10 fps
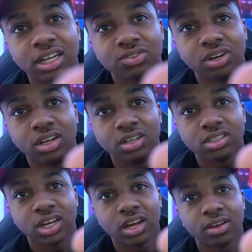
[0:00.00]
That's what it
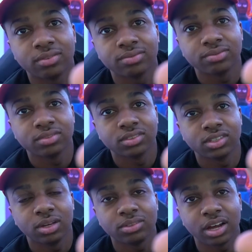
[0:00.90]
looks like.
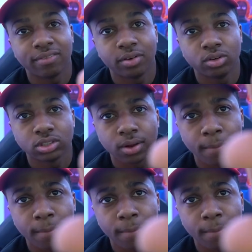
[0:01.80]
And it's not focusing.